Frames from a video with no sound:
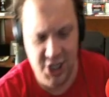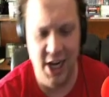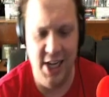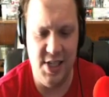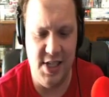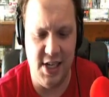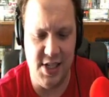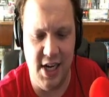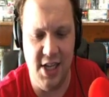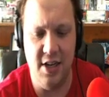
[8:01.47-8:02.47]
any sticks,
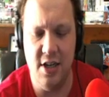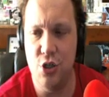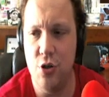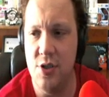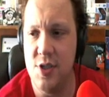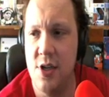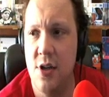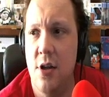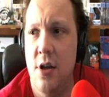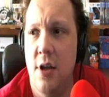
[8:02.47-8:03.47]
any controls,
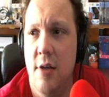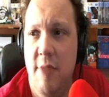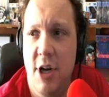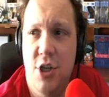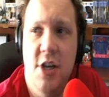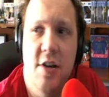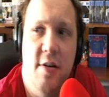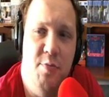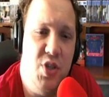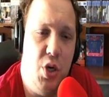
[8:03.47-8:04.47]
make sure you
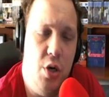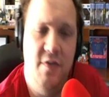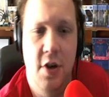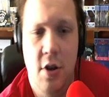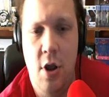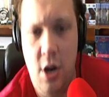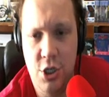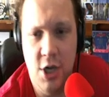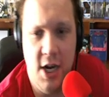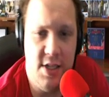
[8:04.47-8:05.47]
observe your
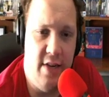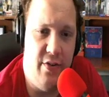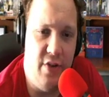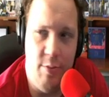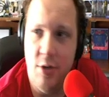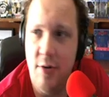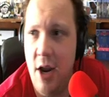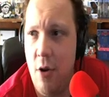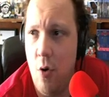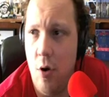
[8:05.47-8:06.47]
contrast level up in the
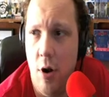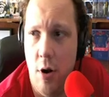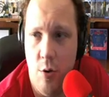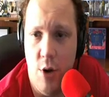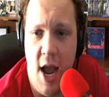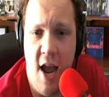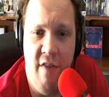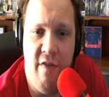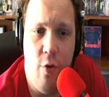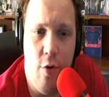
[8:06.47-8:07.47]
right corner. We're at
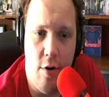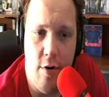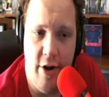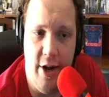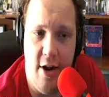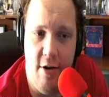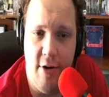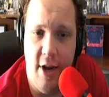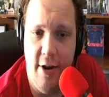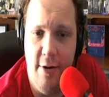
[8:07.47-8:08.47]
4 right now,
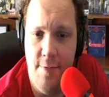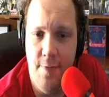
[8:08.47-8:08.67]
okay?